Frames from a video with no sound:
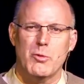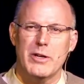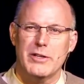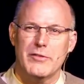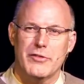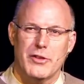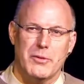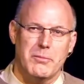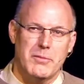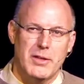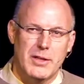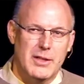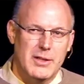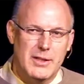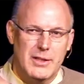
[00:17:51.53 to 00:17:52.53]
One of them,
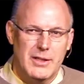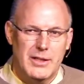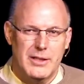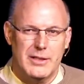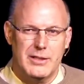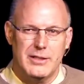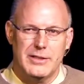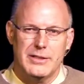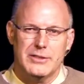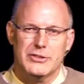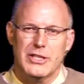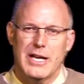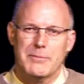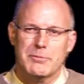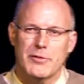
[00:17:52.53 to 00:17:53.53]
in
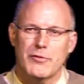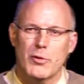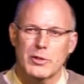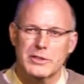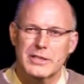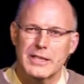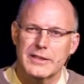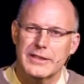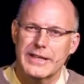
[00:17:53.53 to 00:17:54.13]
chapter 14,